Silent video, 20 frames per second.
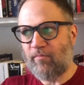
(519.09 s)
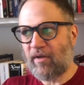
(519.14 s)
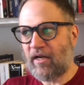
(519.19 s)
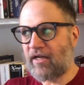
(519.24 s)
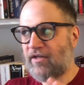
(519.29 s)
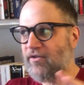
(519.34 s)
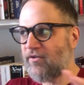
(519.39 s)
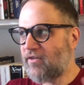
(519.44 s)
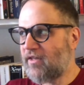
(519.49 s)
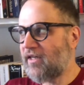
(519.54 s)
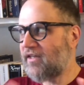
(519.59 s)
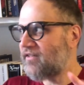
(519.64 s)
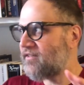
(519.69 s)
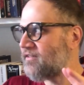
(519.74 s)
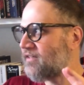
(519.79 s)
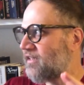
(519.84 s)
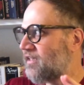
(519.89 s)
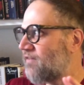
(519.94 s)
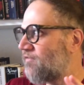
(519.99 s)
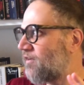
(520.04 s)
but I do think it's
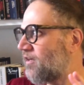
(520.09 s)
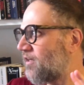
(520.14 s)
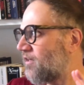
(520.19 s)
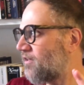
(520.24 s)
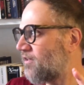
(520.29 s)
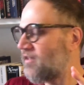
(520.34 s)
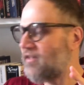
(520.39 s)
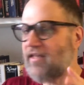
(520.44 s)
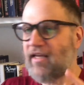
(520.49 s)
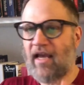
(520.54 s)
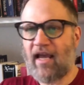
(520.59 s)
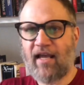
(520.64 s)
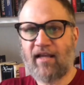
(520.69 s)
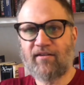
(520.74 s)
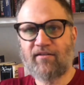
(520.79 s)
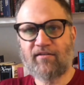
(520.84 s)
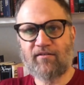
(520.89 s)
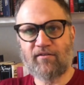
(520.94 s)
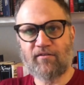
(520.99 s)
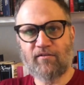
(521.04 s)
significant that the
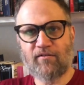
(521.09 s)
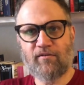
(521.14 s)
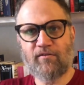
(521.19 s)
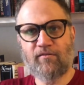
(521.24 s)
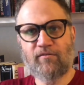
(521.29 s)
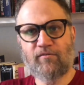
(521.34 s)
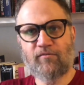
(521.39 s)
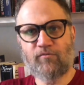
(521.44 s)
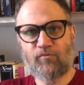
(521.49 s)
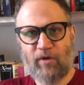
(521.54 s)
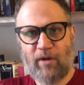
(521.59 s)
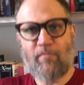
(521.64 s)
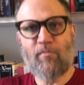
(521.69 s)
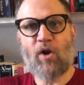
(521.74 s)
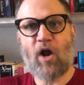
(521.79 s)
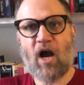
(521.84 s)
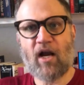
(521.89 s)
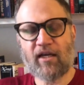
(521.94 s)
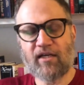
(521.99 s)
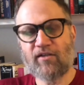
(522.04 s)
Ansel
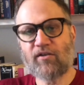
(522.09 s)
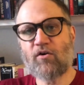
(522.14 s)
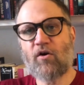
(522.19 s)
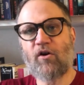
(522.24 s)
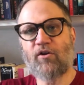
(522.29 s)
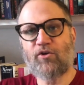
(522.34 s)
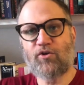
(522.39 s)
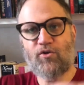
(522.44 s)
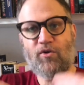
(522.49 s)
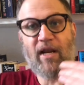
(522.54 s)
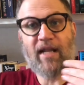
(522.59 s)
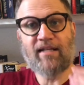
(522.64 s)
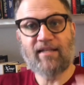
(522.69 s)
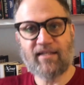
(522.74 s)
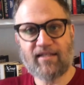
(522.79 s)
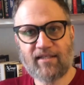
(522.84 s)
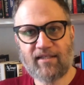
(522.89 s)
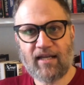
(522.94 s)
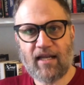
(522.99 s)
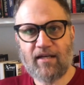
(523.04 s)
Rimrock is called
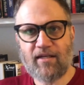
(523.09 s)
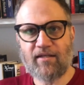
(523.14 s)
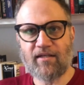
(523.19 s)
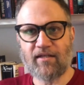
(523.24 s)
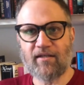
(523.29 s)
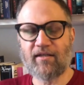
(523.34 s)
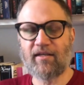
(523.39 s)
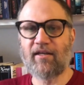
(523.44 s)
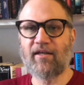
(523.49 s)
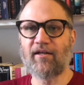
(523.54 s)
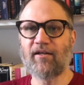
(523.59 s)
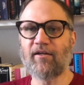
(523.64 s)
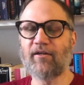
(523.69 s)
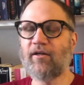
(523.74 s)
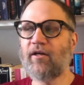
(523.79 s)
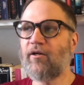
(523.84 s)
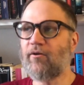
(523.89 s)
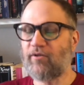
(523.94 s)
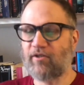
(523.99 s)
transcendent here,